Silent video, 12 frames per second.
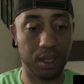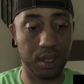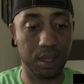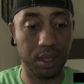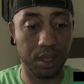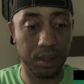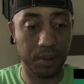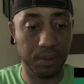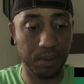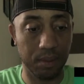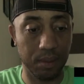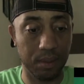
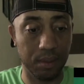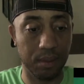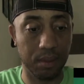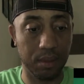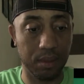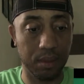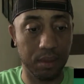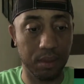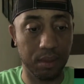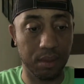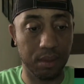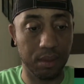
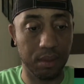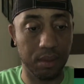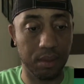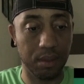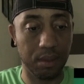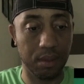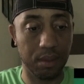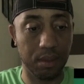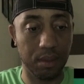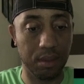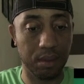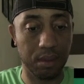
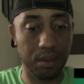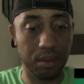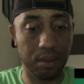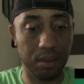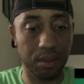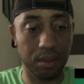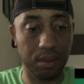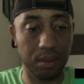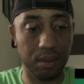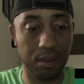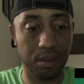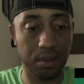
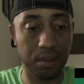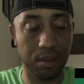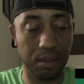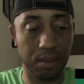(silence)